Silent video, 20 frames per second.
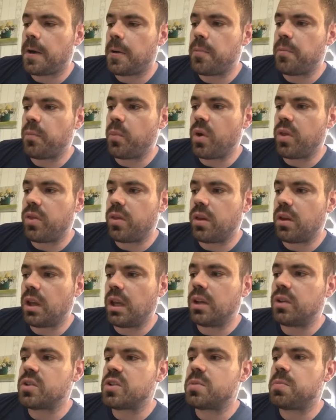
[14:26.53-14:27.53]
with
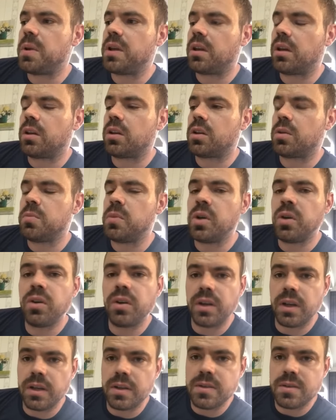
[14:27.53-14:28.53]
English-speaking
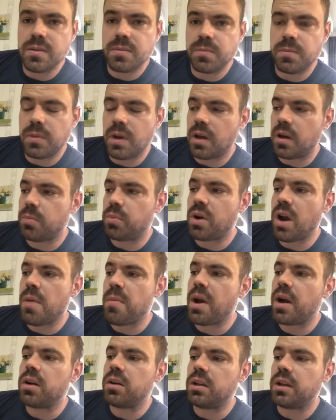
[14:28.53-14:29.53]
communities,
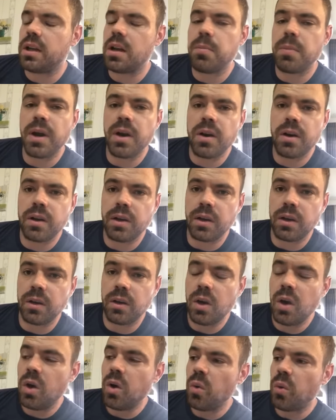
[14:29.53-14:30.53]
primarily in America.
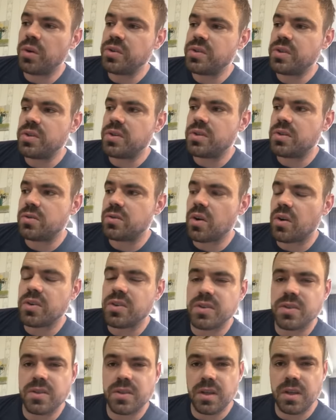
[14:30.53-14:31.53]
Once you start to
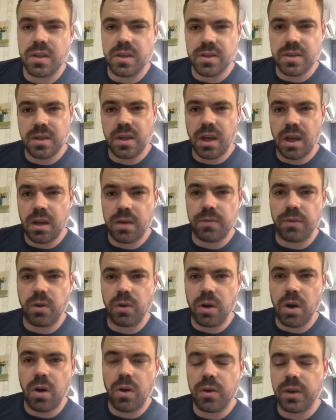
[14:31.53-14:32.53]
see this kind of
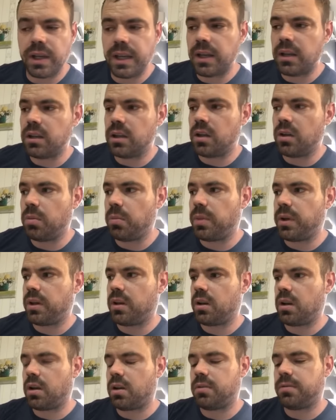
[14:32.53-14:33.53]
grow and get a little bit
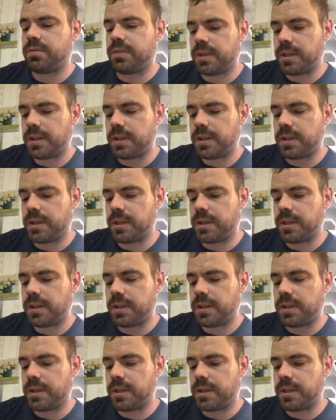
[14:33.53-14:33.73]
of